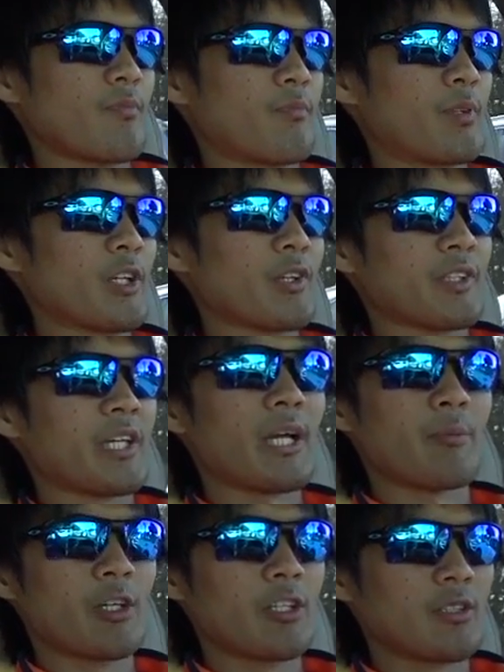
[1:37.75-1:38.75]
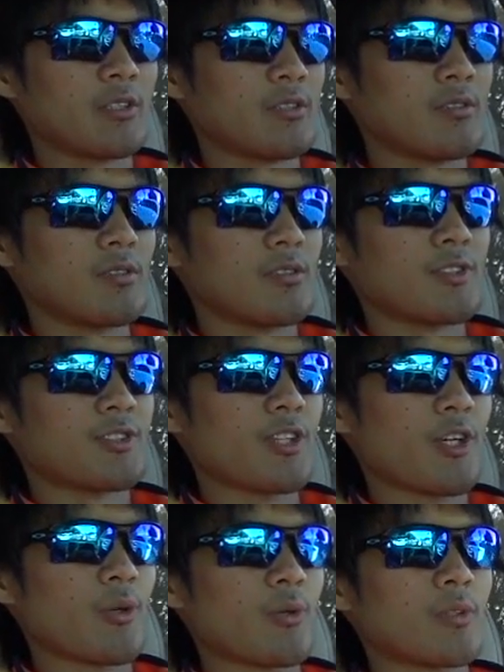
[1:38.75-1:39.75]
be on camera.
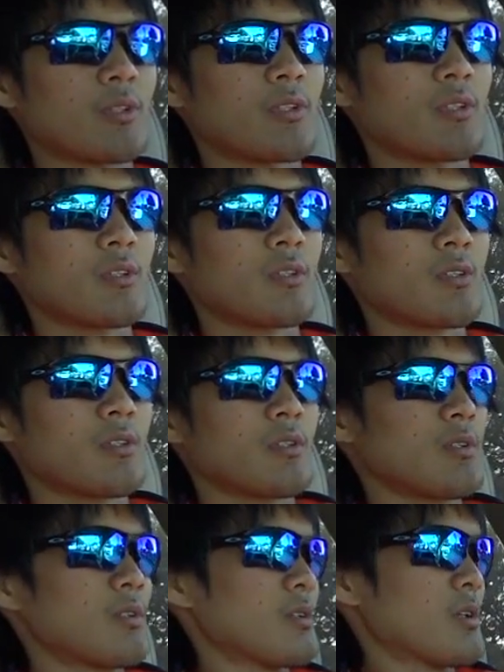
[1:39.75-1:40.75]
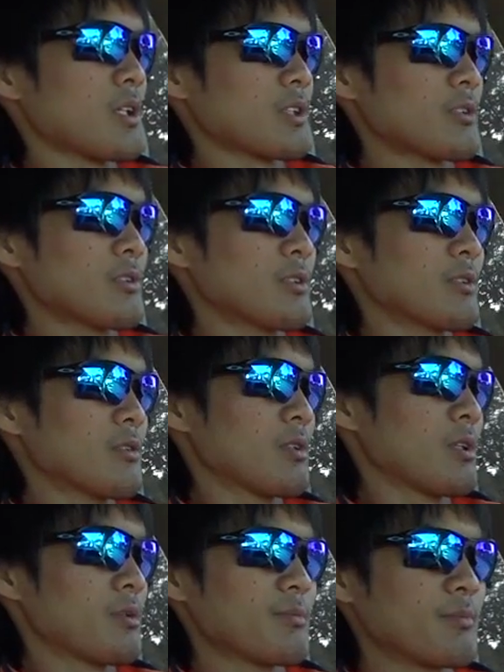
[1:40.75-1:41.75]
So actually, no,
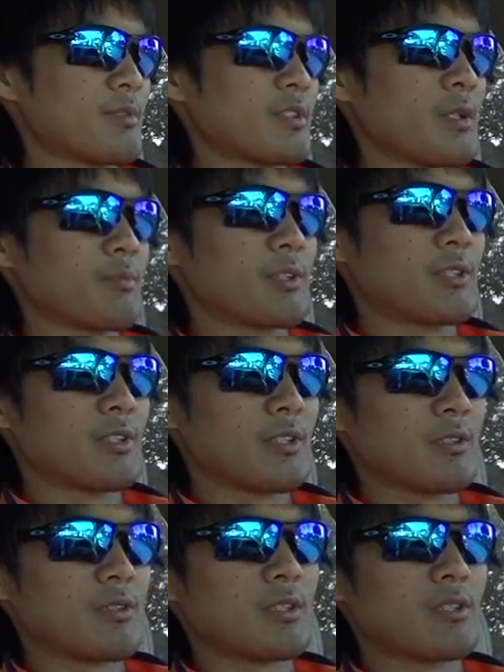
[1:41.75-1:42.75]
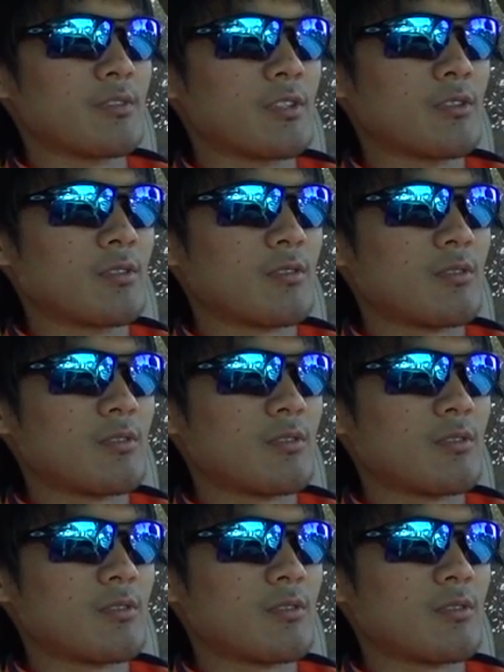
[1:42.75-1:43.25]
I'm tempted to even,